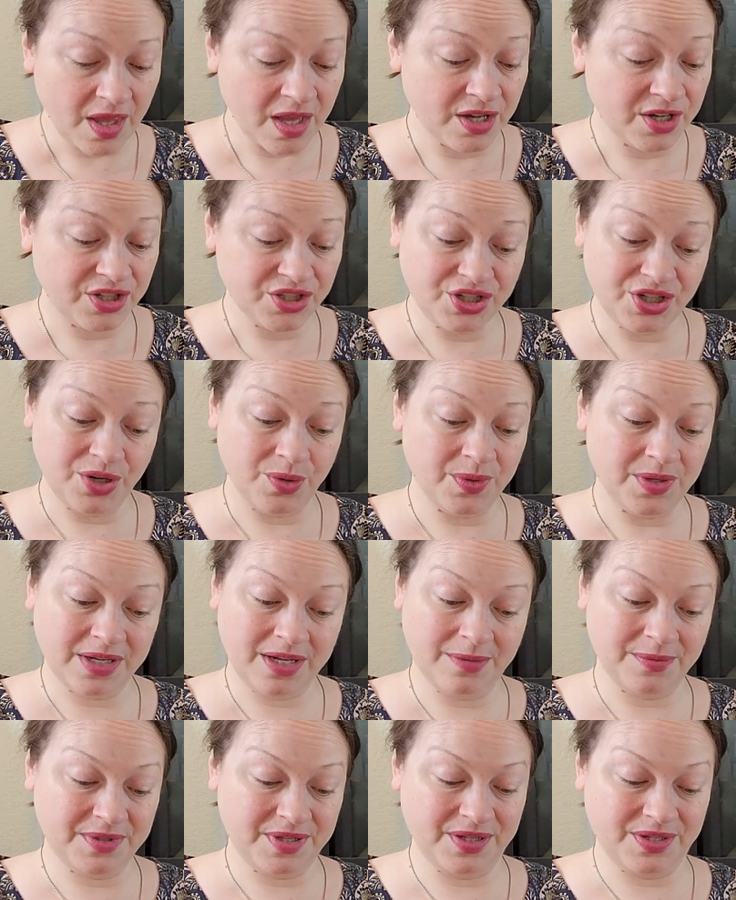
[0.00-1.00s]
because you know when it
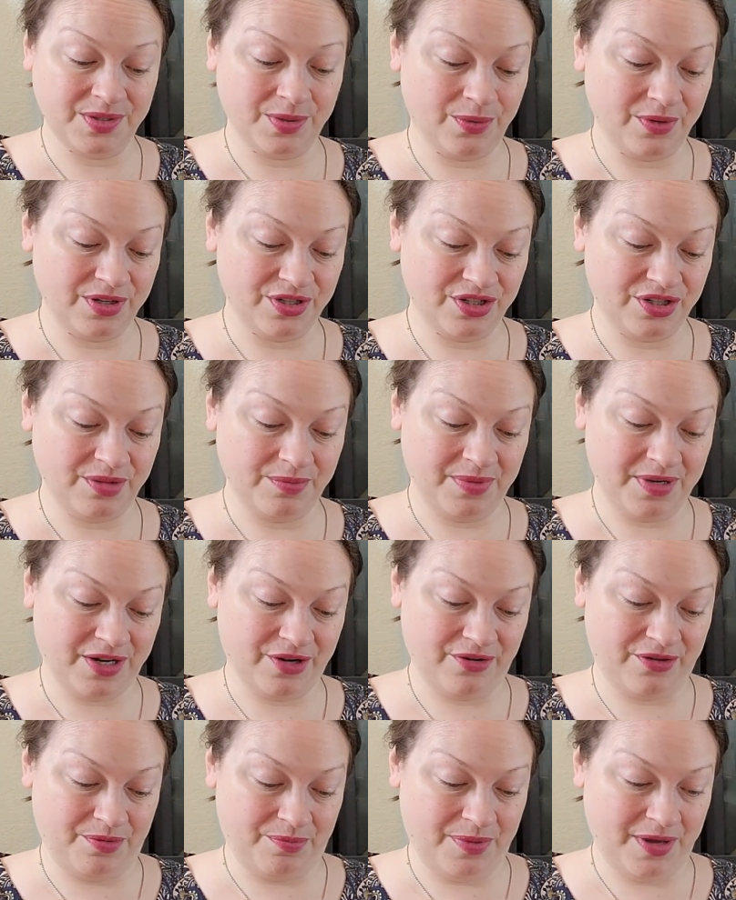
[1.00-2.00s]
comes to storage, the
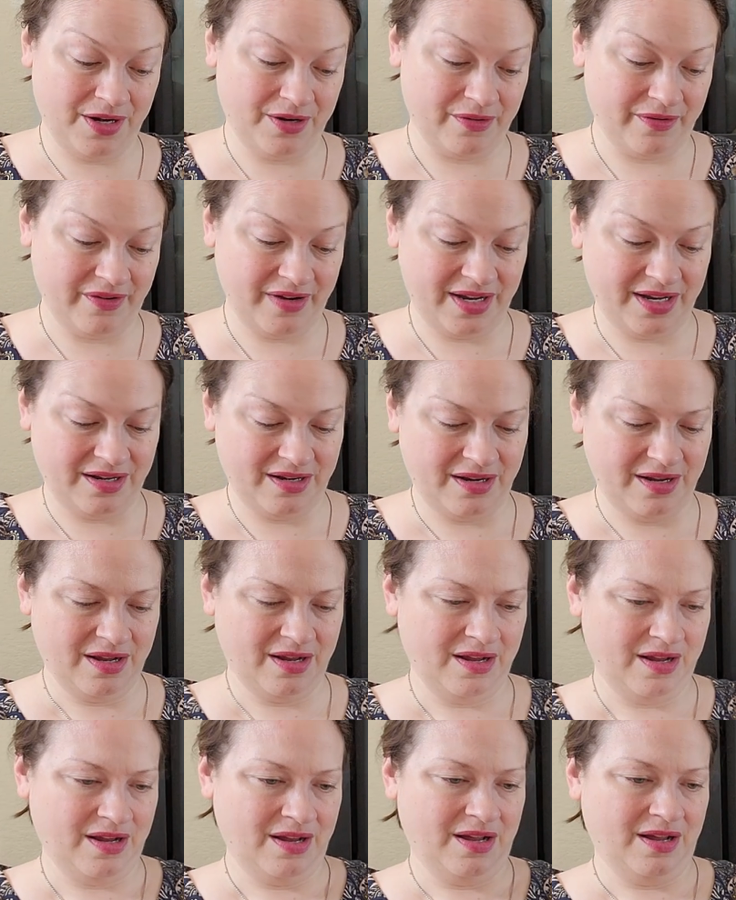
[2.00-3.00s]
bigger the better, right?
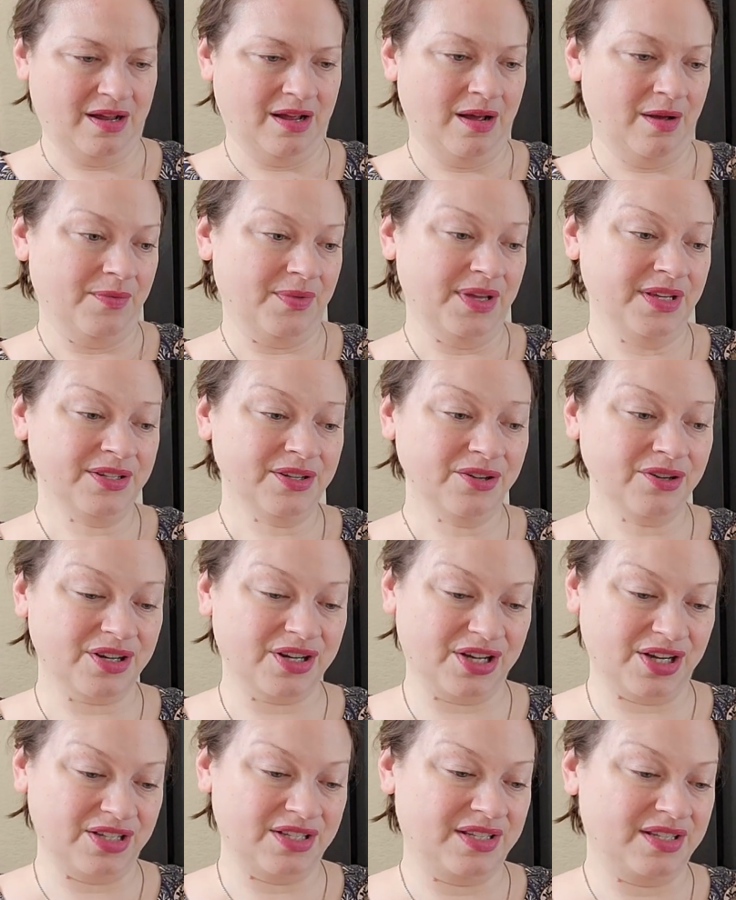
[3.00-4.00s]
These are a
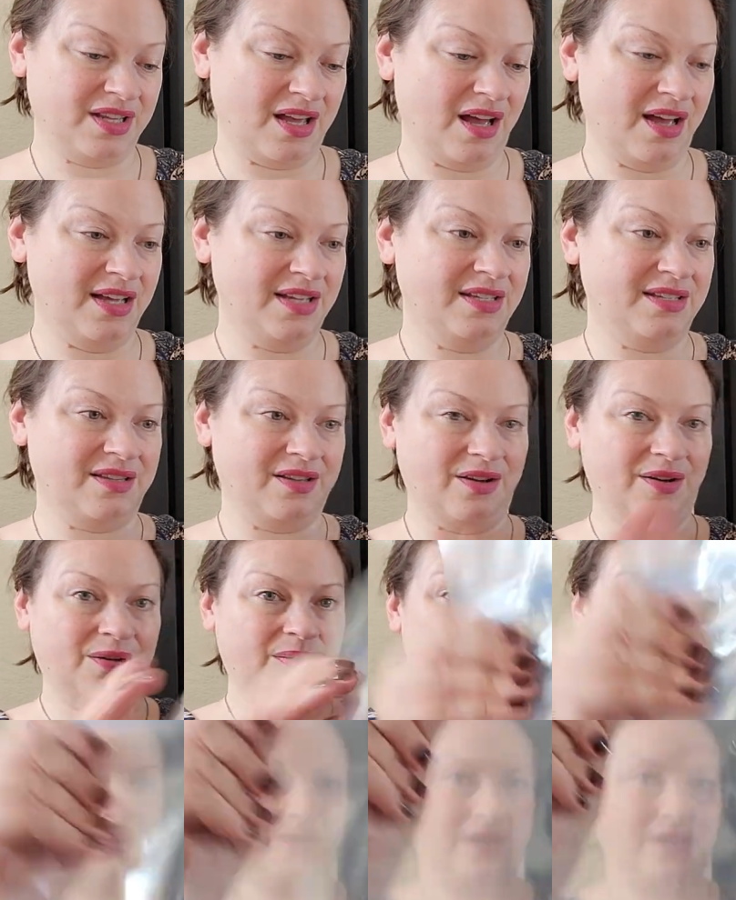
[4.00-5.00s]
good size
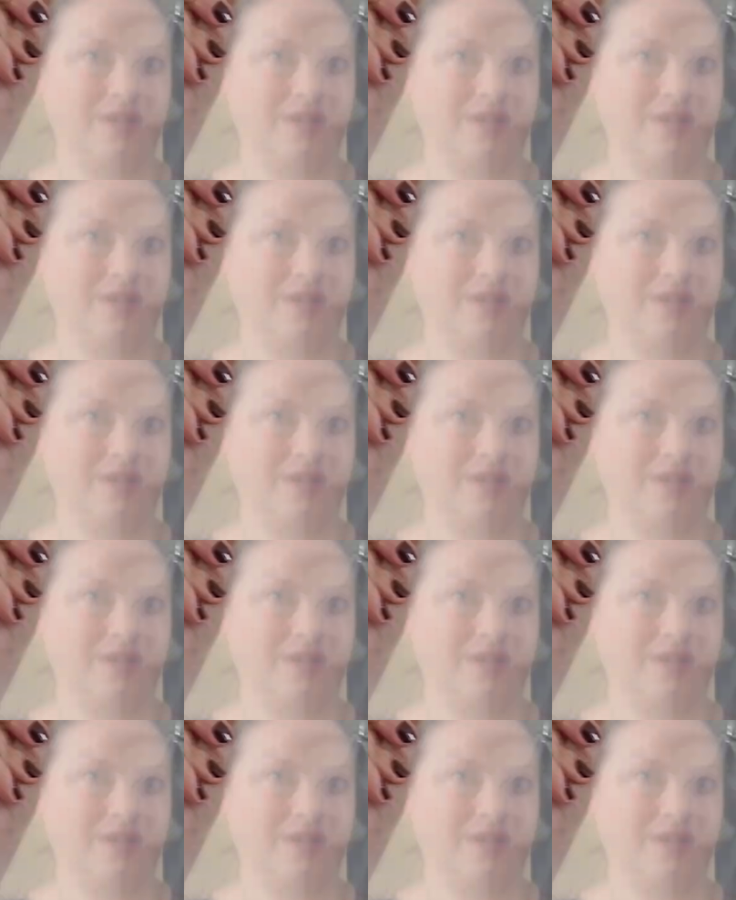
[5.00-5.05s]
though.